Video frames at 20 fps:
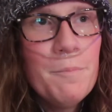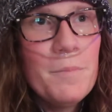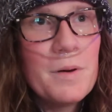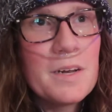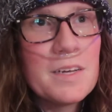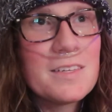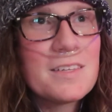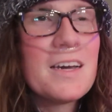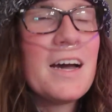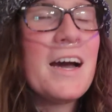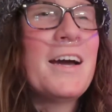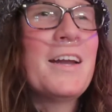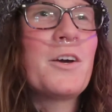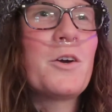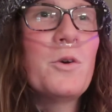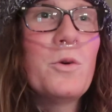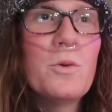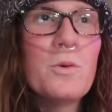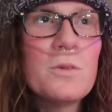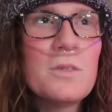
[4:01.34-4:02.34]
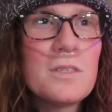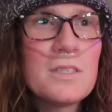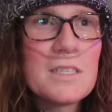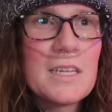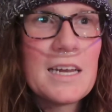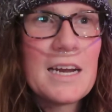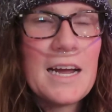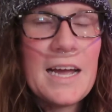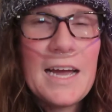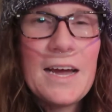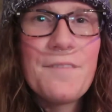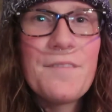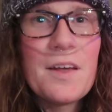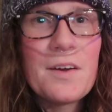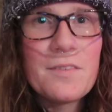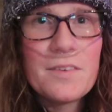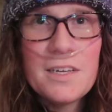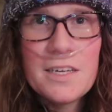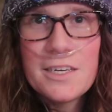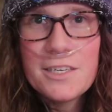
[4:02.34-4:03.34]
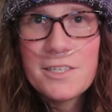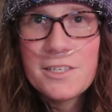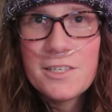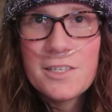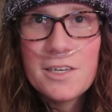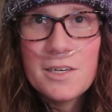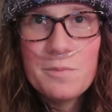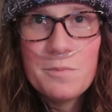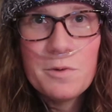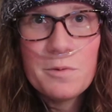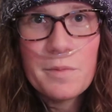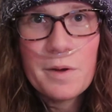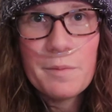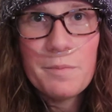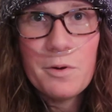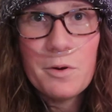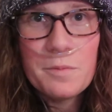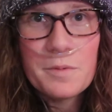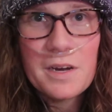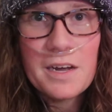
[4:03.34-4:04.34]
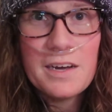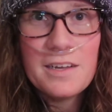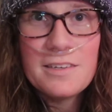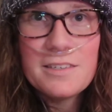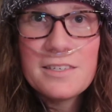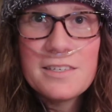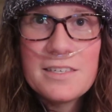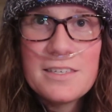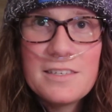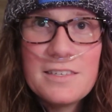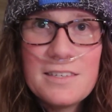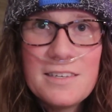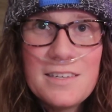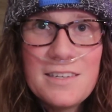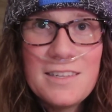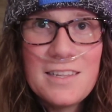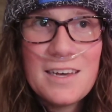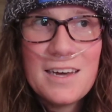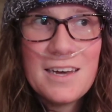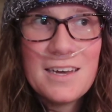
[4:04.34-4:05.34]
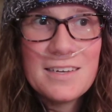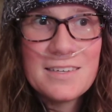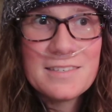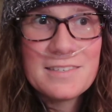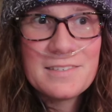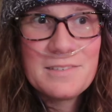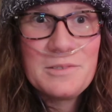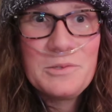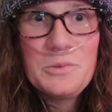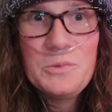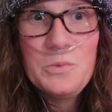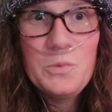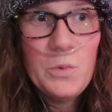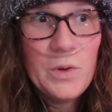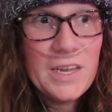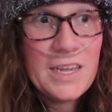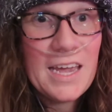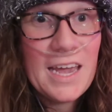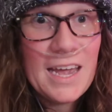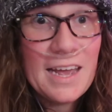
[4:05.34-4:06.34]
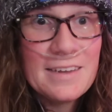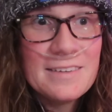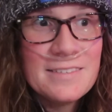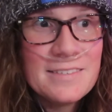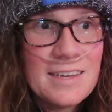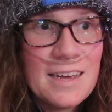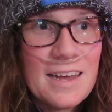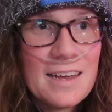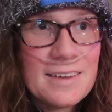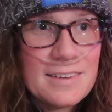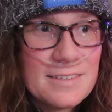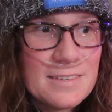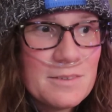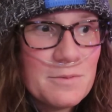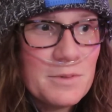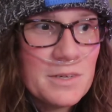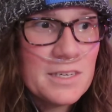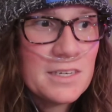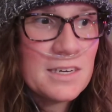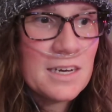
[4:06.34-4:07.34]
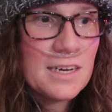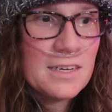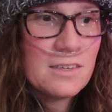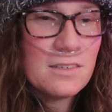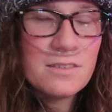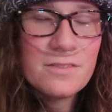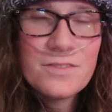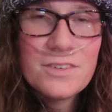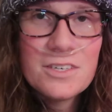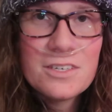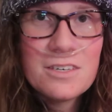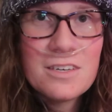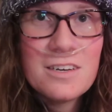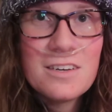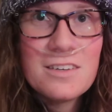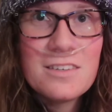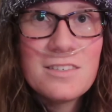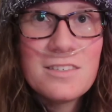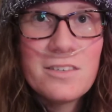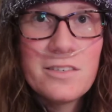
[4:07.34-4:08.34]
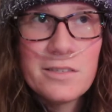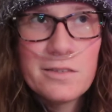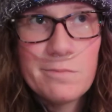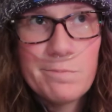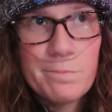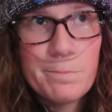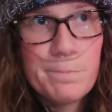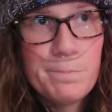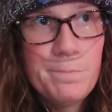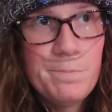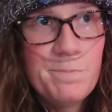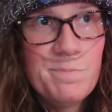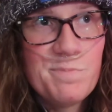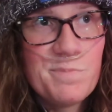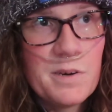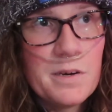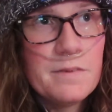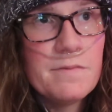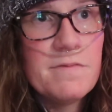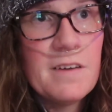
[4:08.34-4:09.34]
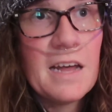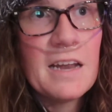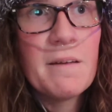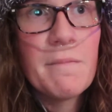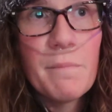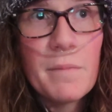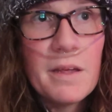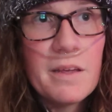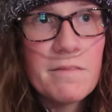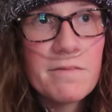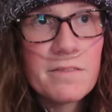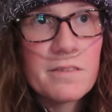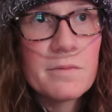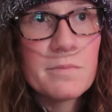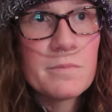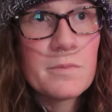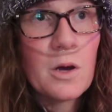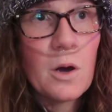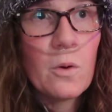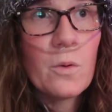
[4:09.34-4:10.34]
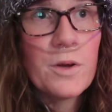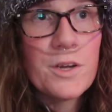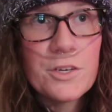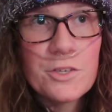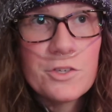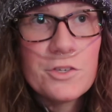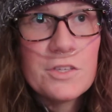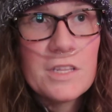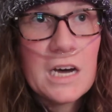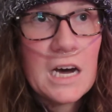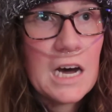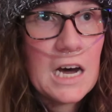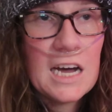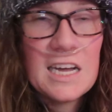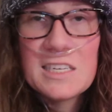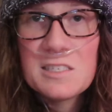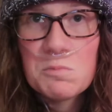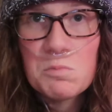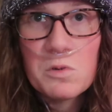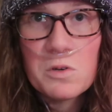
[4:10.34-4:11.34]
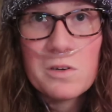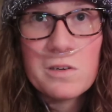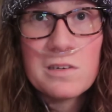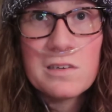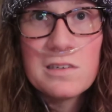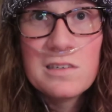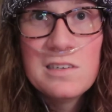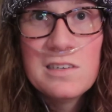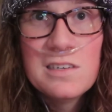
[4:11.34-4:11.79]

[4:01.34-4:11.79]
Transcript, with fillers: But it's kind of cool that I have that relationship with my pulmonologist that we can text when I don't feel good to prevent me from going to the hospital.